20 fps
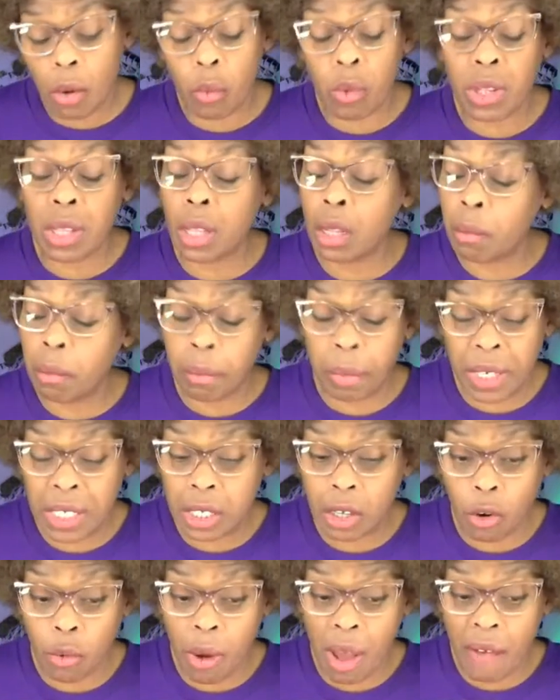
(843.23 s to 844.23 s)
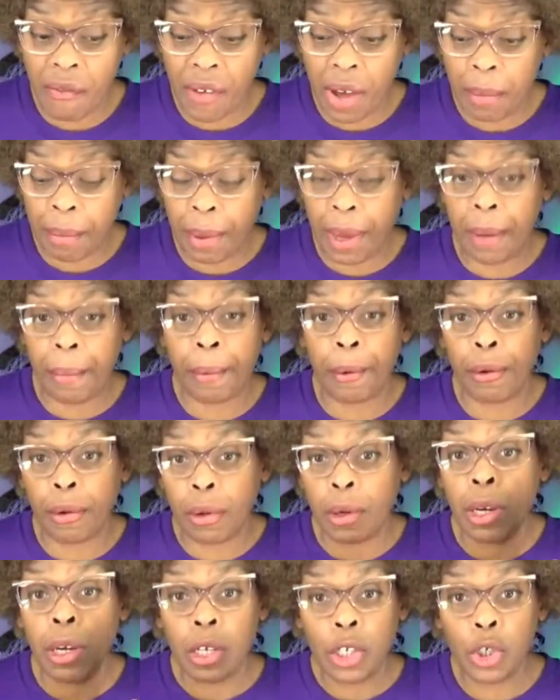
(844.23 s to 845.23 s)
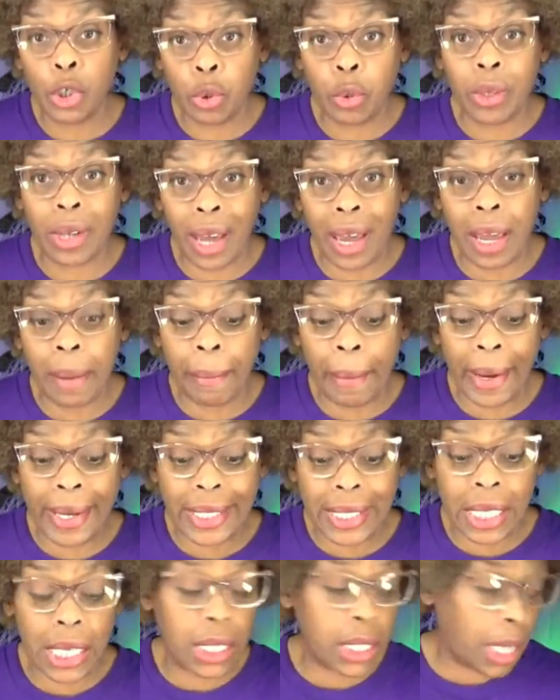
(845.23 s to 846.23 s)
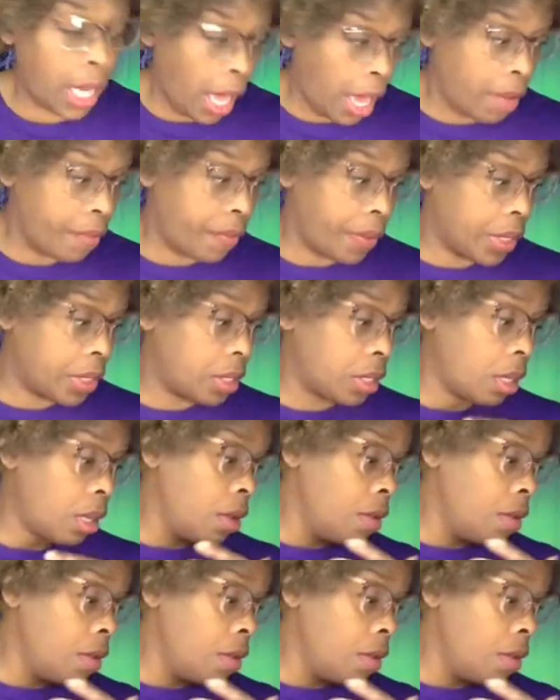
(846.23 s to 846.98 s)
with a piece of graphite paper to an 8x10 canvas.